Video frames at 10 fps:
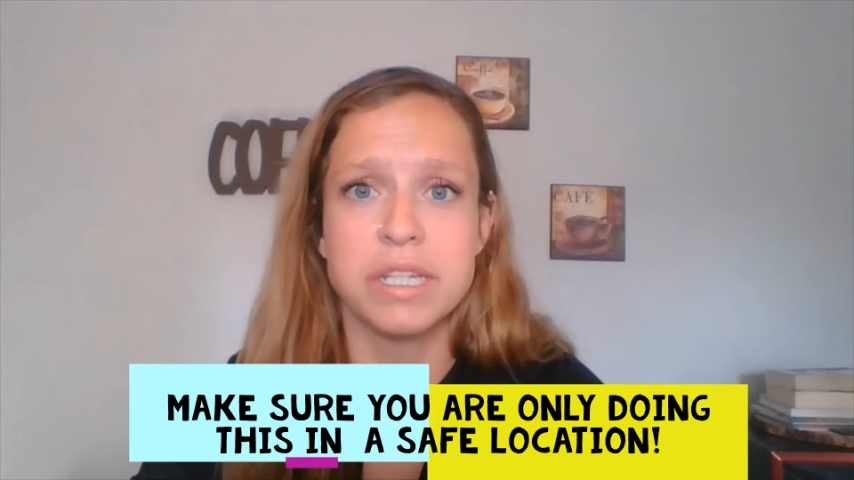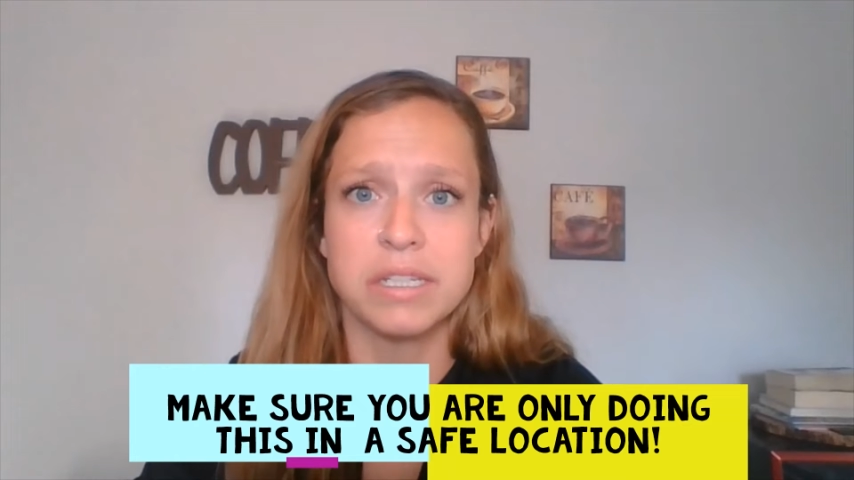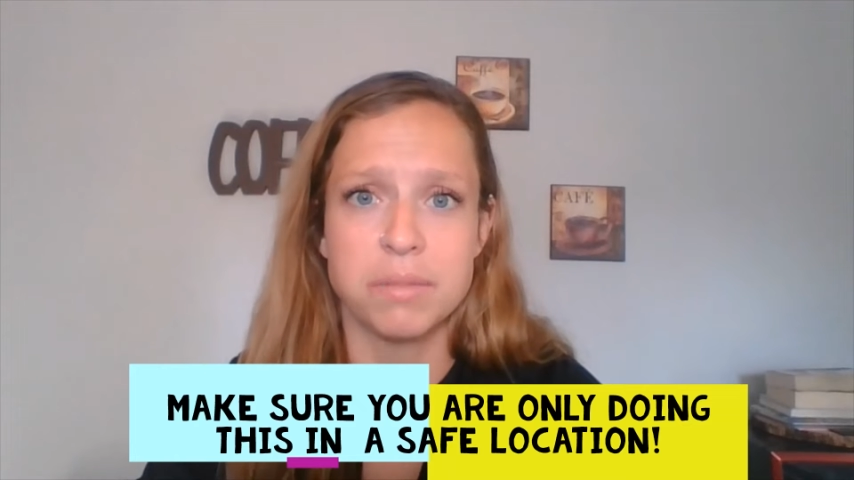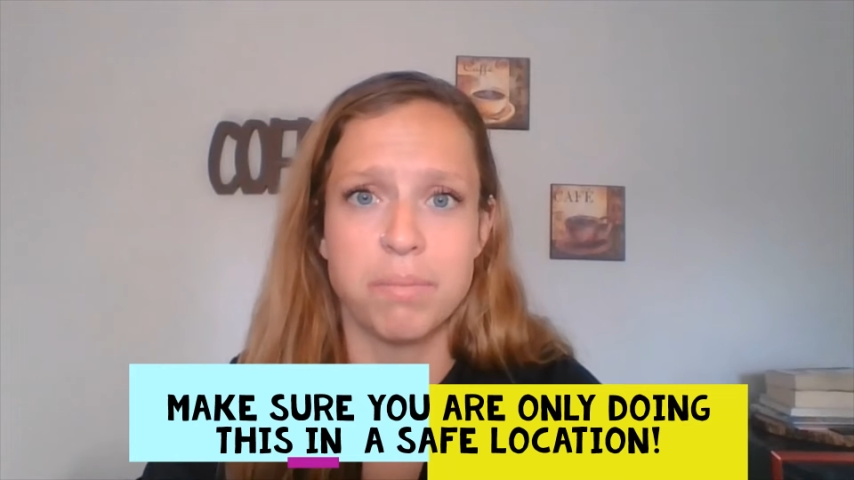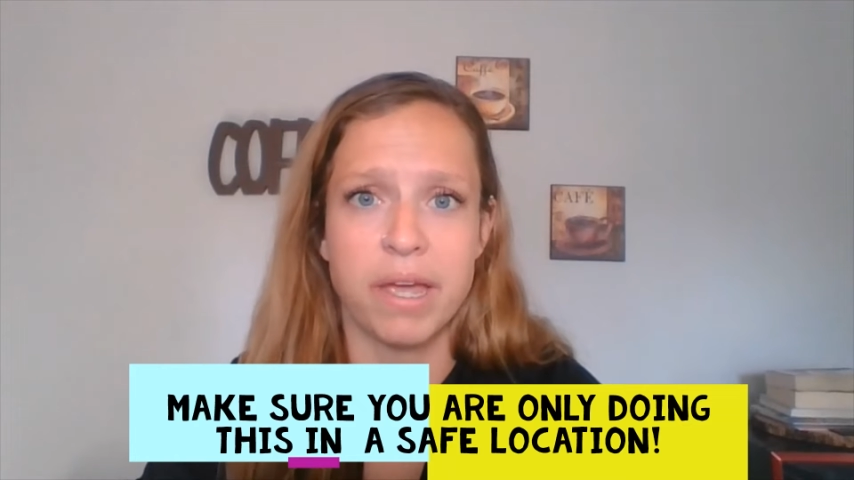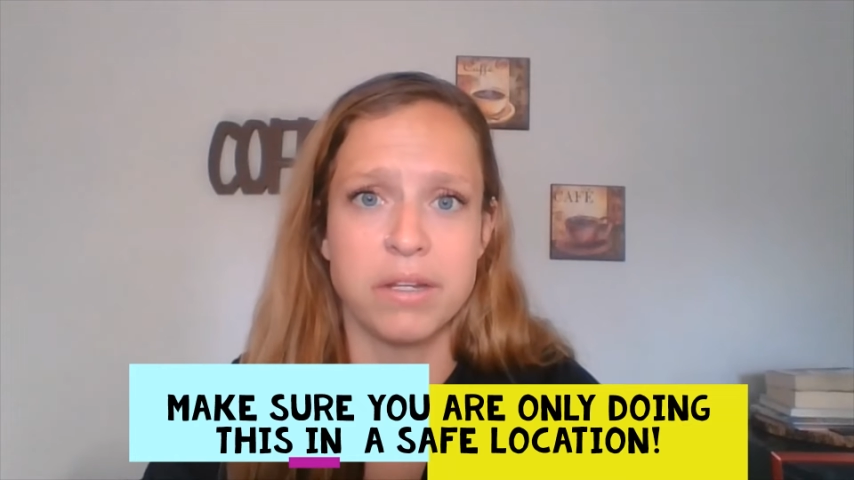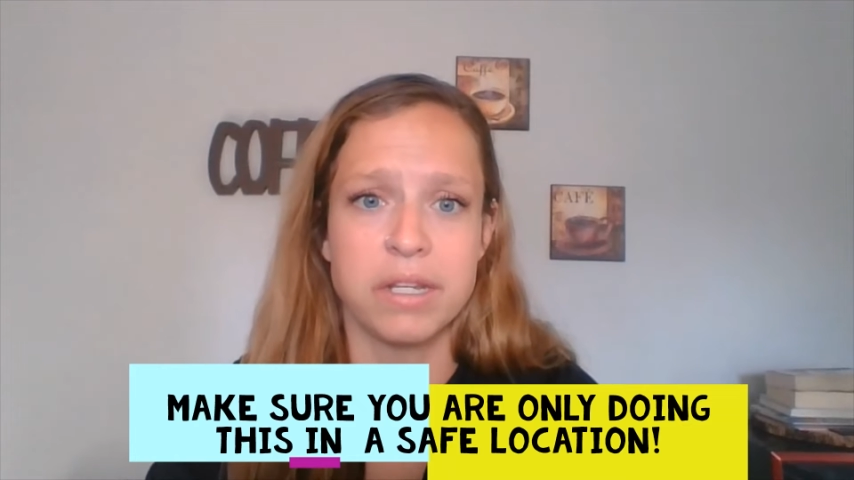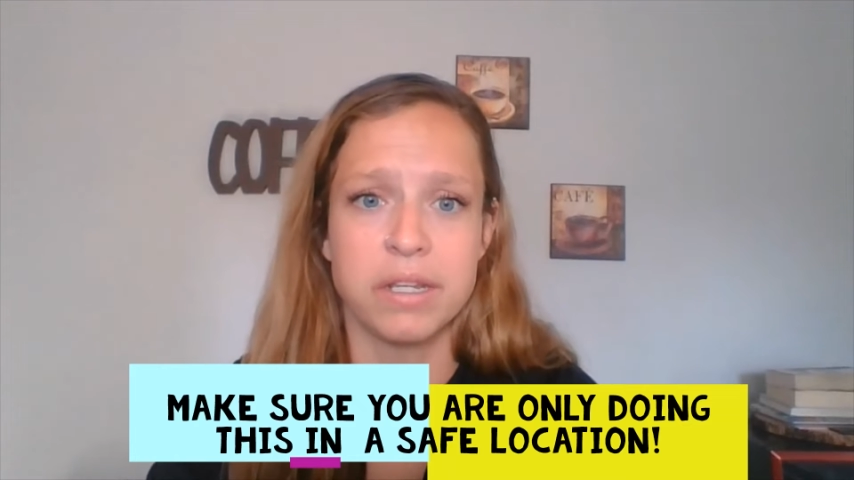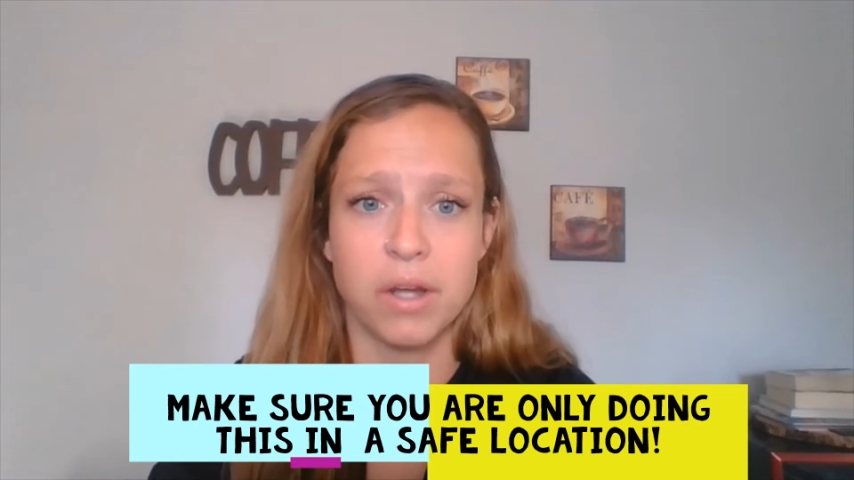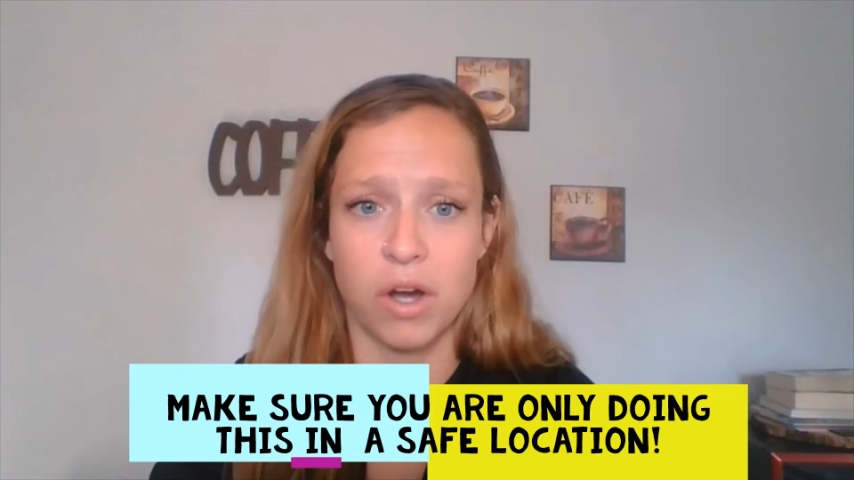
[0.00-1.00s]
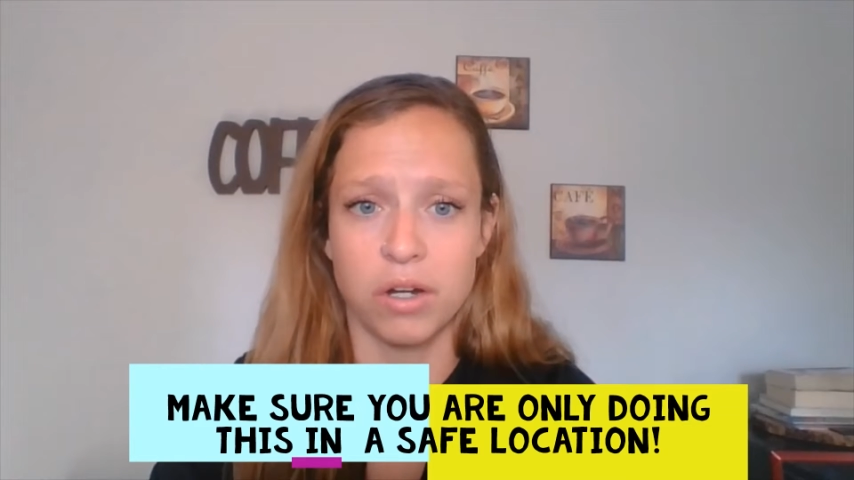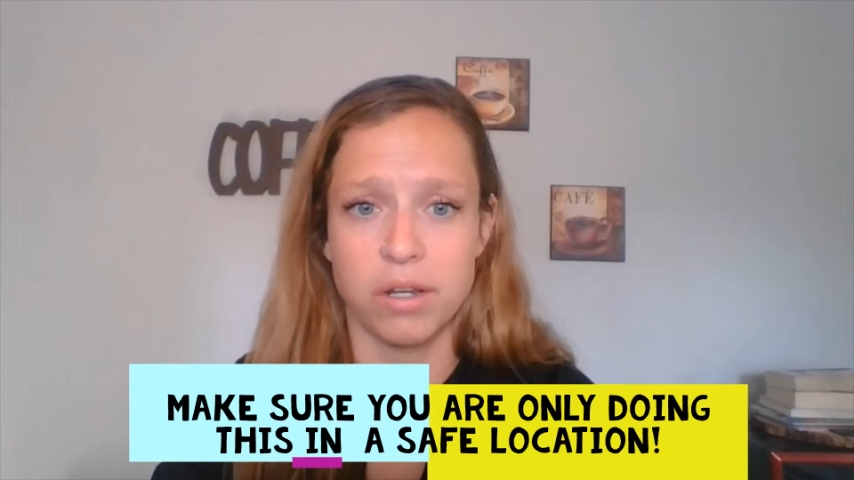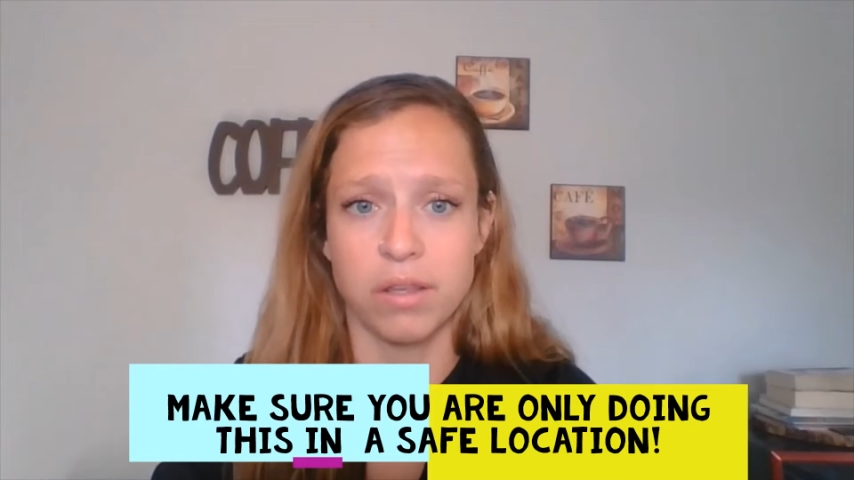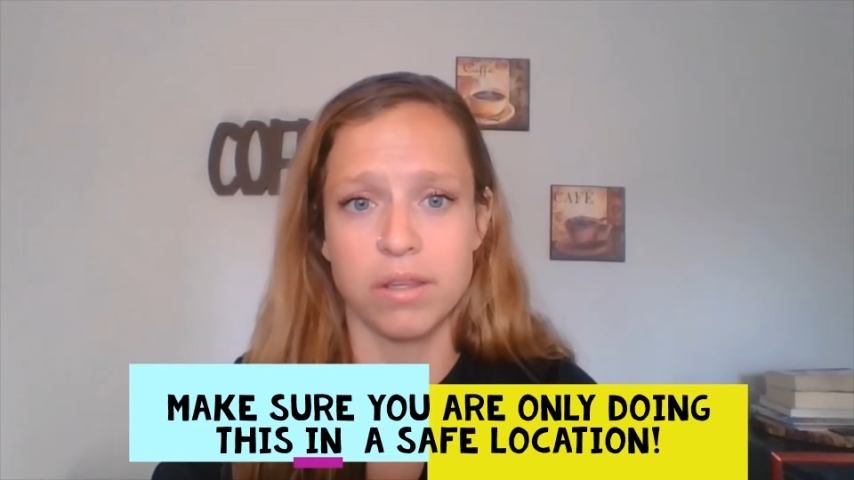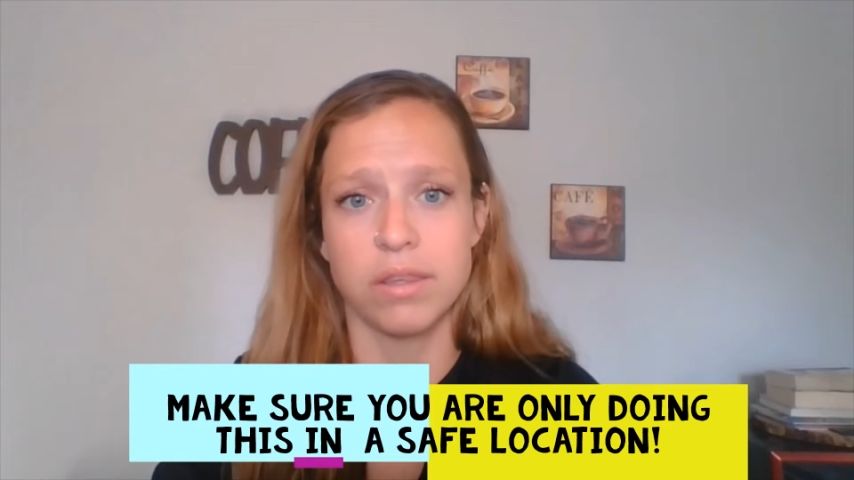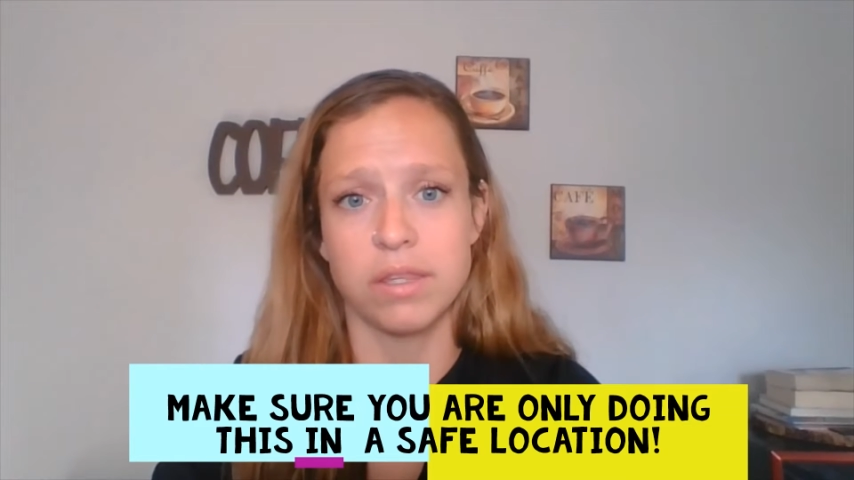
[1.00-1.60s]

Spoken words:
to get dependent on